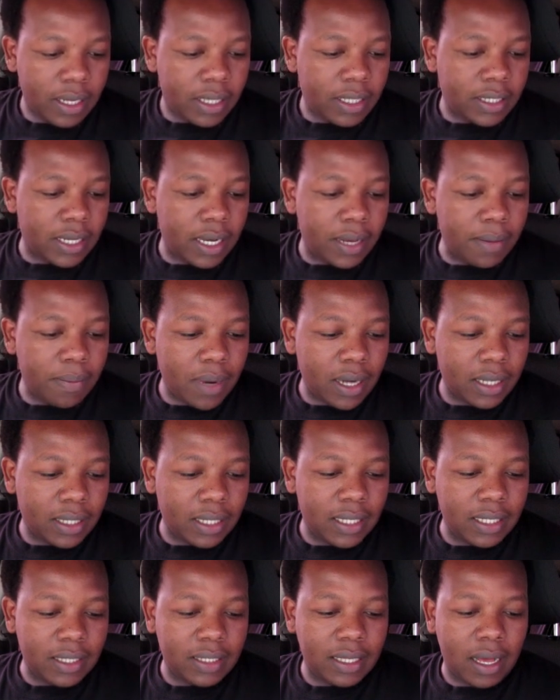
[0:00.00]
TriMatter
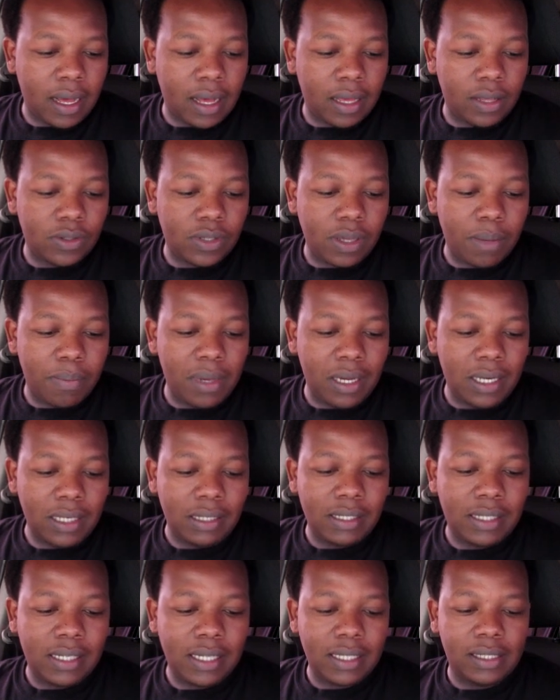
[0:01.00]
is a
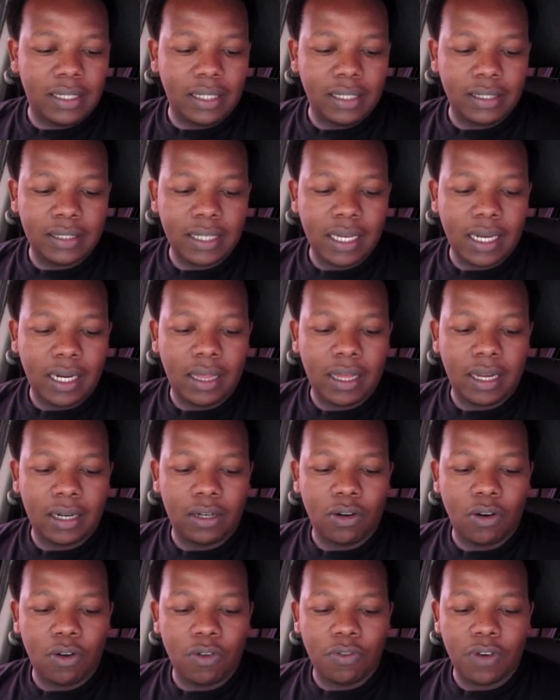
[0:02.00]
usability testing site that
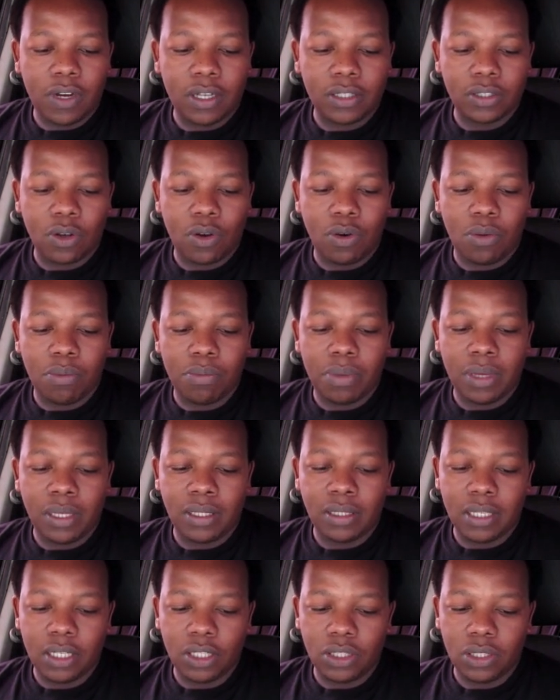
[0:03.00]
offers
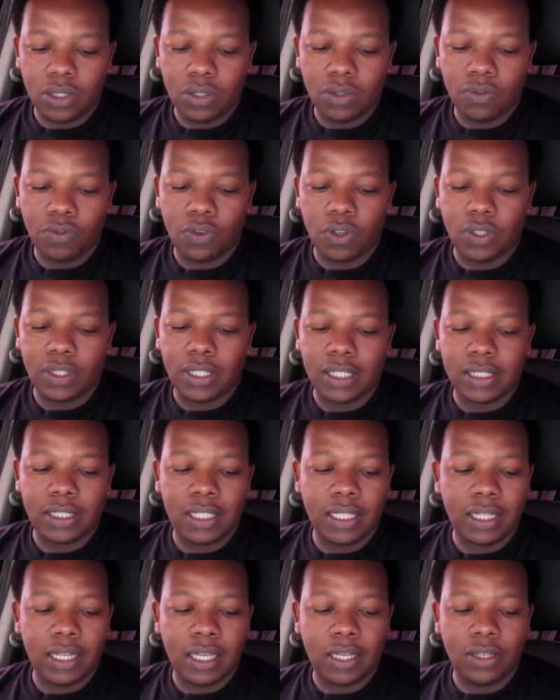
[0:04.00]
compensation for
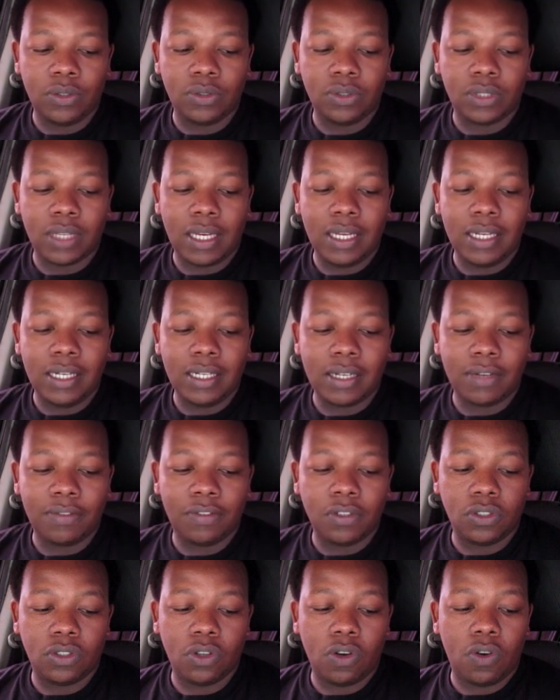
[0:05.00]
testing the user
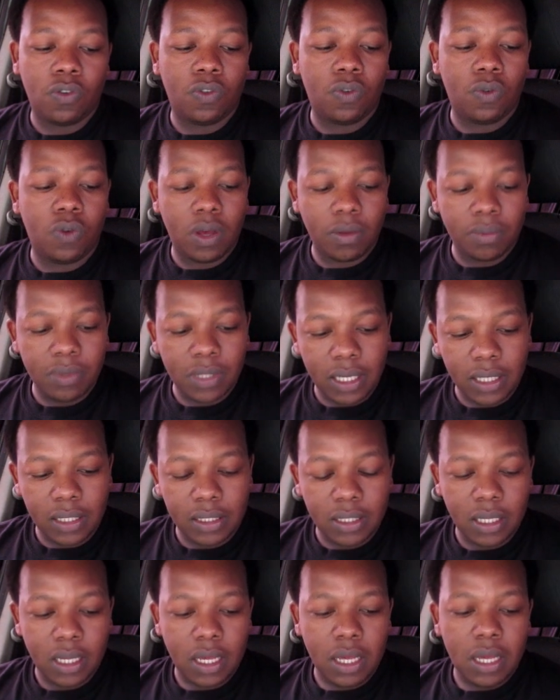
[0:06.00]
interface of
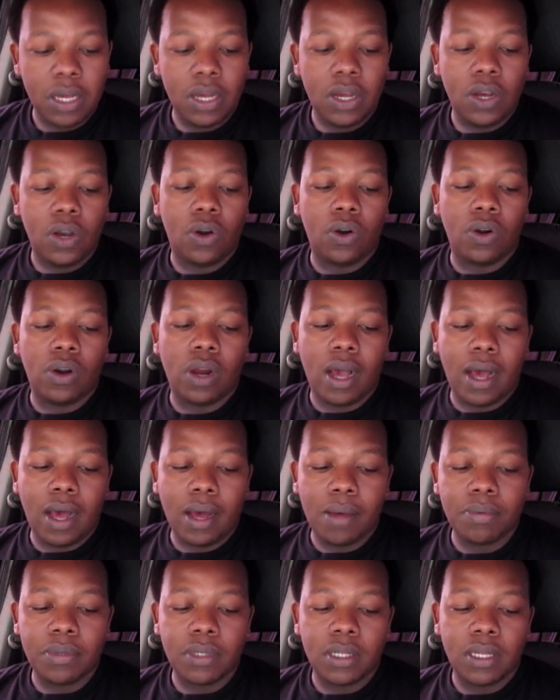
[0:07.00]
websites or
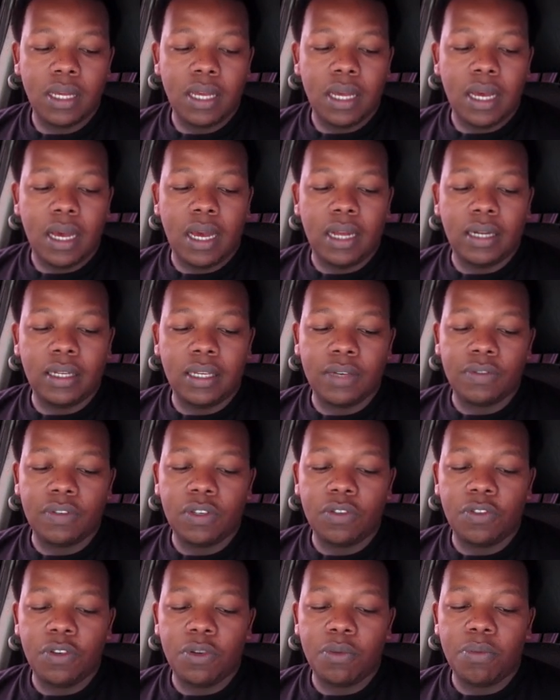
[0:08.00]
apps and giving
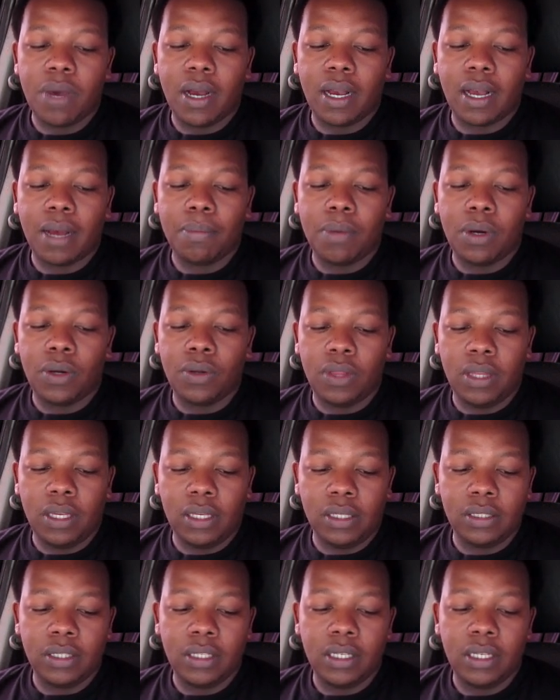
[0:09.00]
feedback about
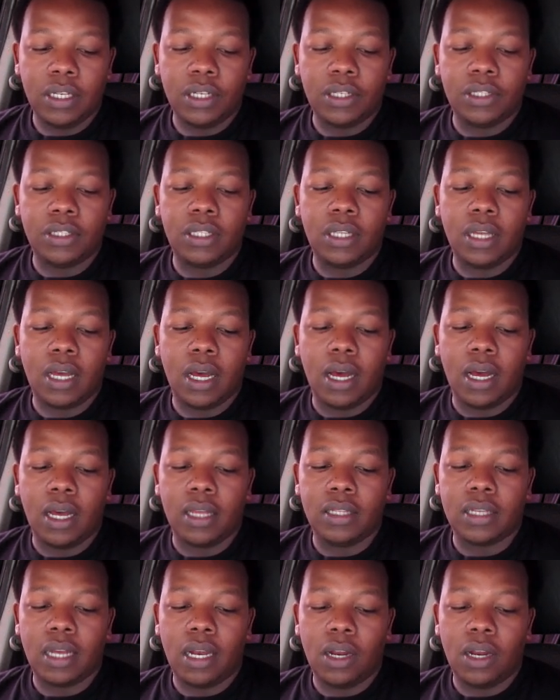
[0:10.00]
this. It's a